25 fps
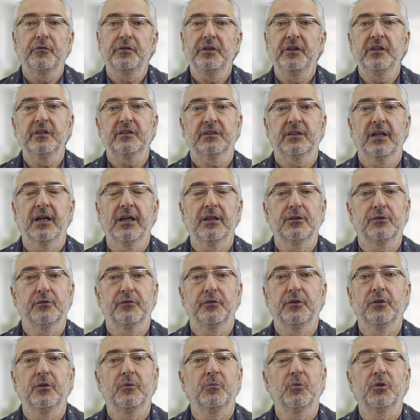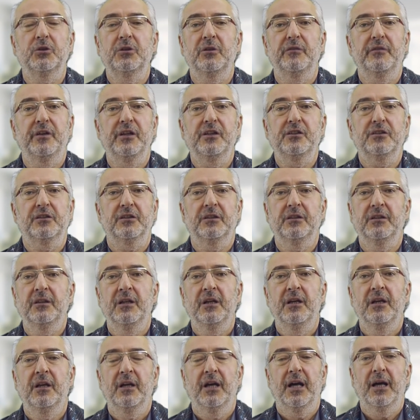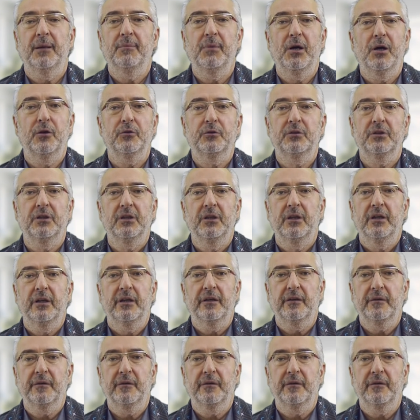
of these kinds of you know motivation about